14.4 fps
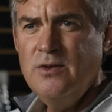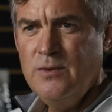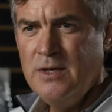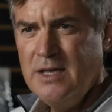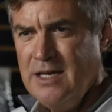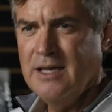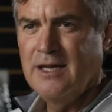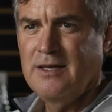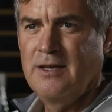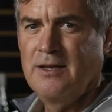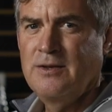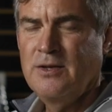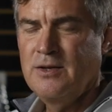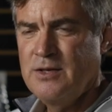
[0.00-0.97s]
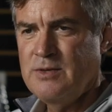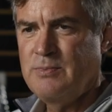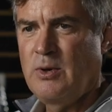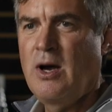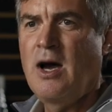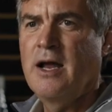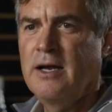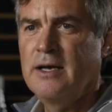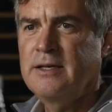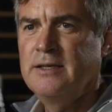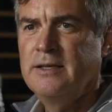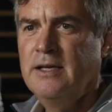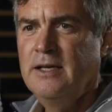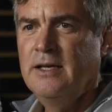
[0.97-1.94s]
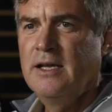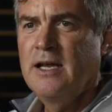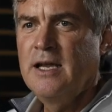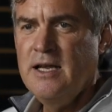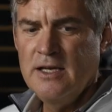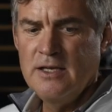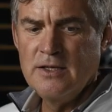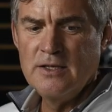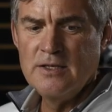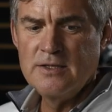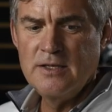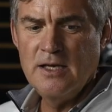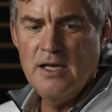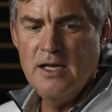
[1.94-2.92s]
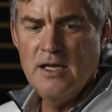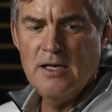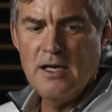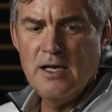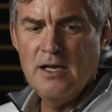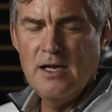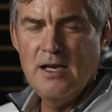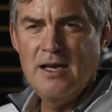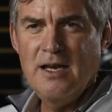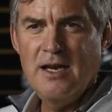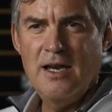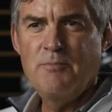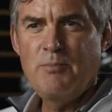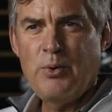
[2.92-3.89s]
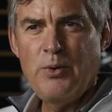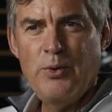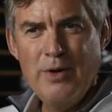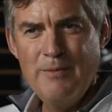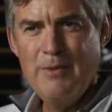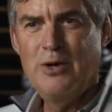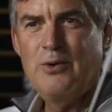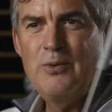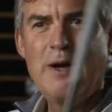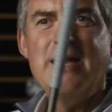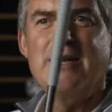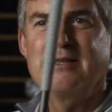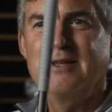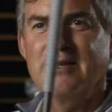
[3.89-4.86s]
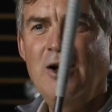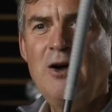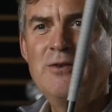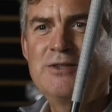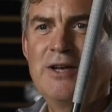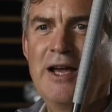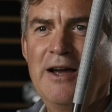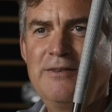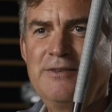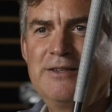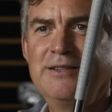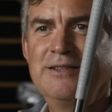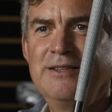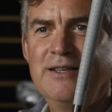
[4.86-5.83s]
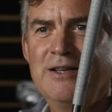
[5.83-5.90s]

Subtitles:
unique to this product is it perimeter weights the golf shaft.